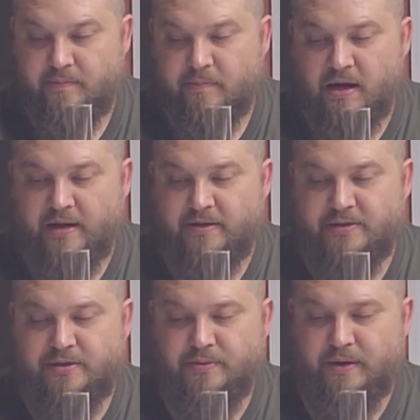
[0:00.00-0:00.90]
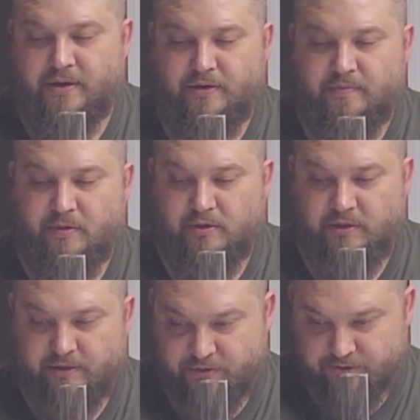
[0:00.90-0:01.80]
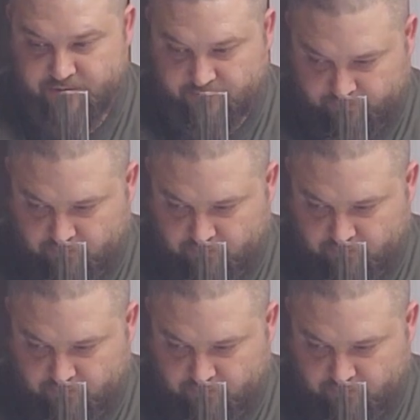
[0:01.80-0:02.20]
minus 300 milliliters.